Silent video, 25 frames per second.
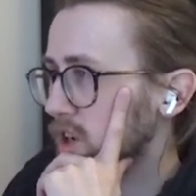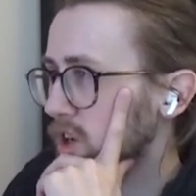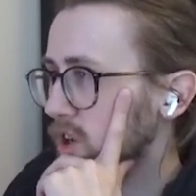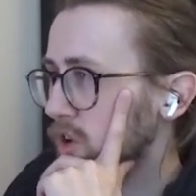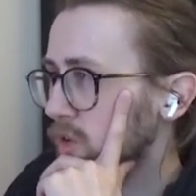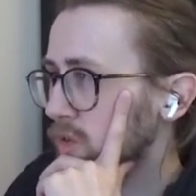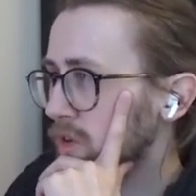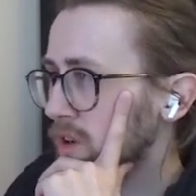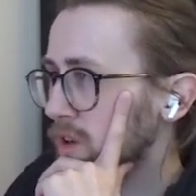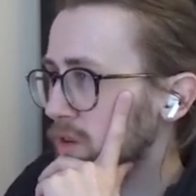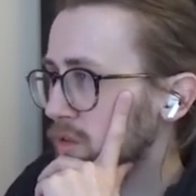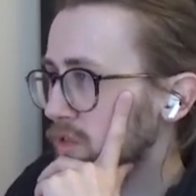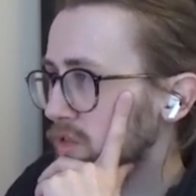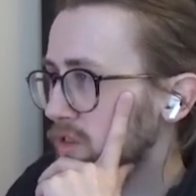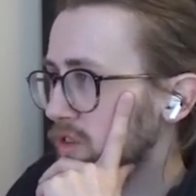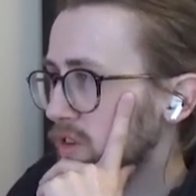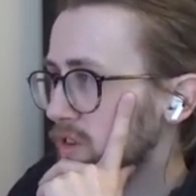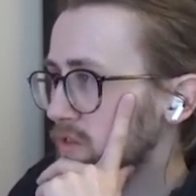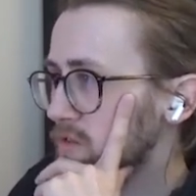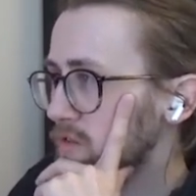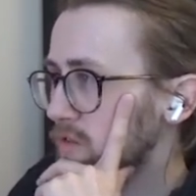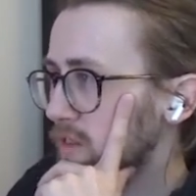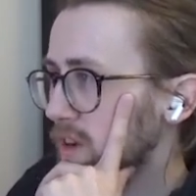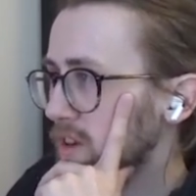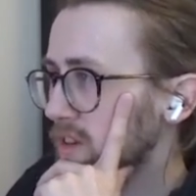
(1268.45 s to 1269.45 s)
Oh, and it was
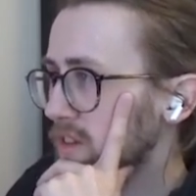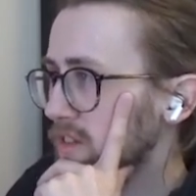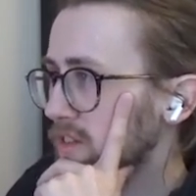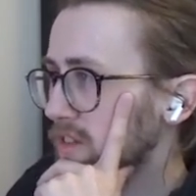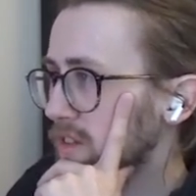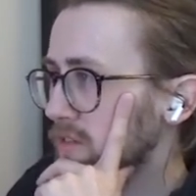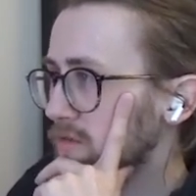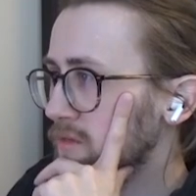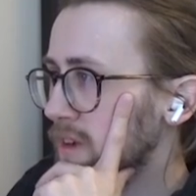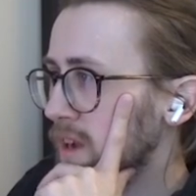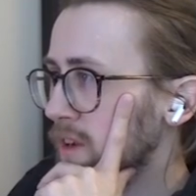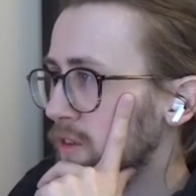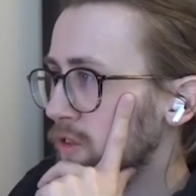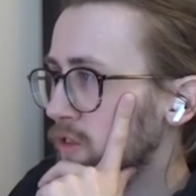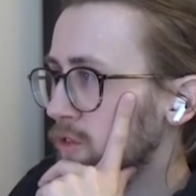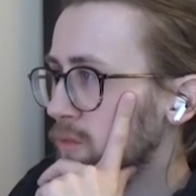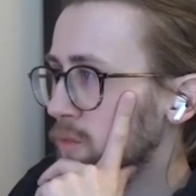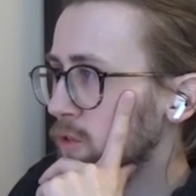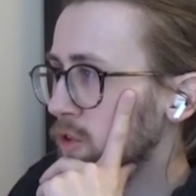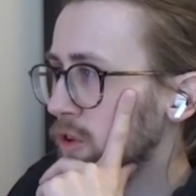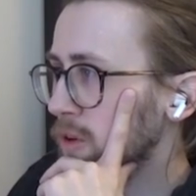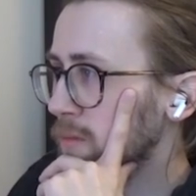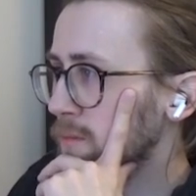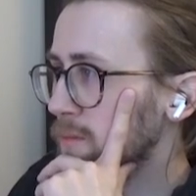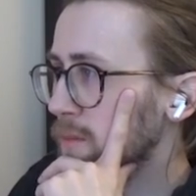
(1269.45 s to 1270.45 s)
so refreshing to see Randall
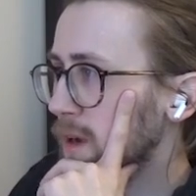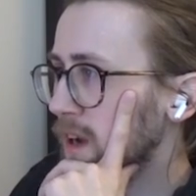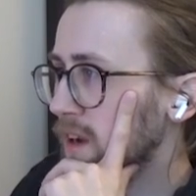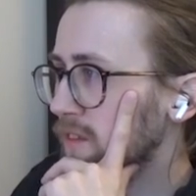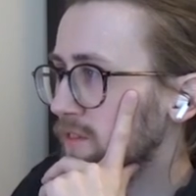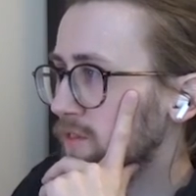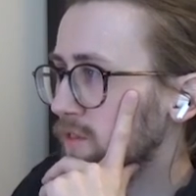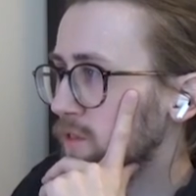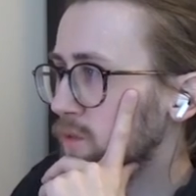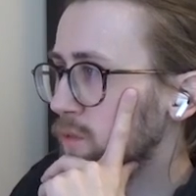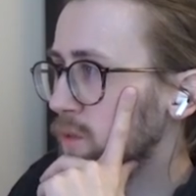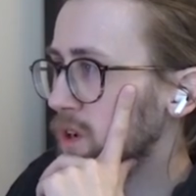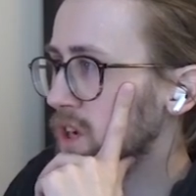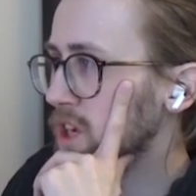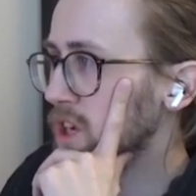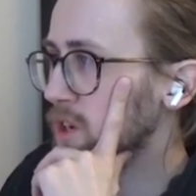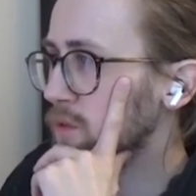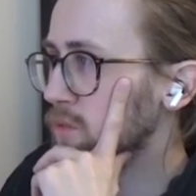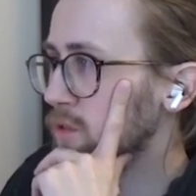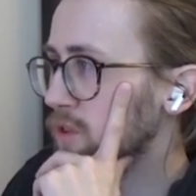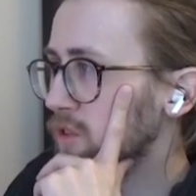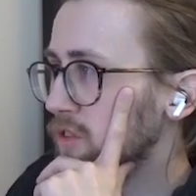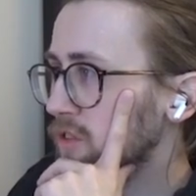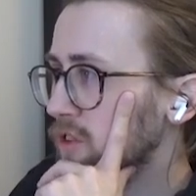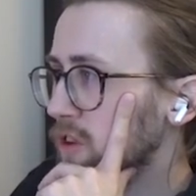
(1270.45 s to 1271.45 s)
supporting Beth when
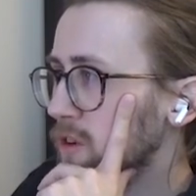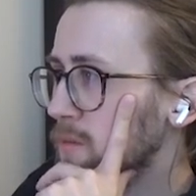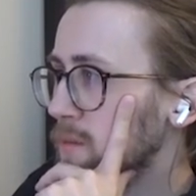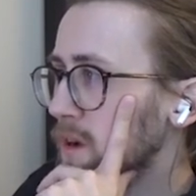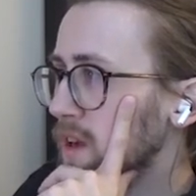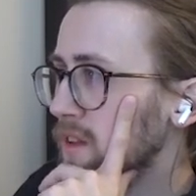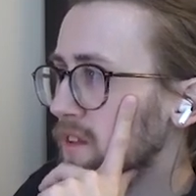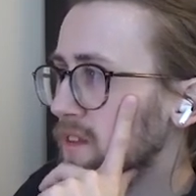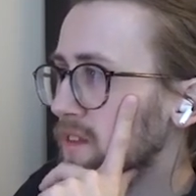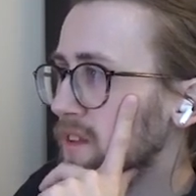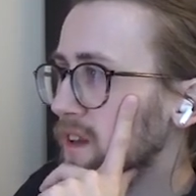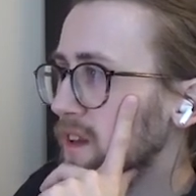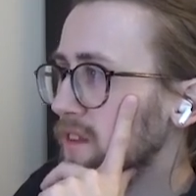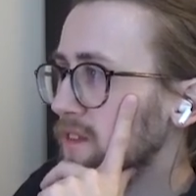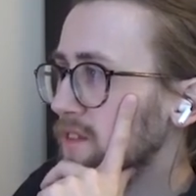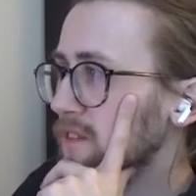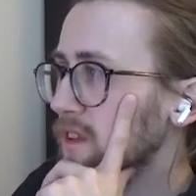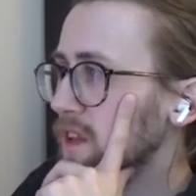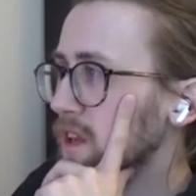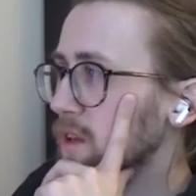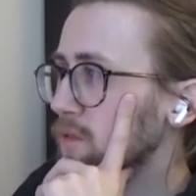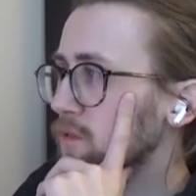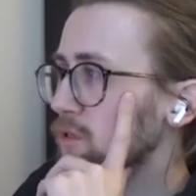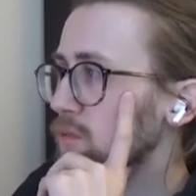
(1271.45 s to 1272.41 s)
she wanted to go back to dancing.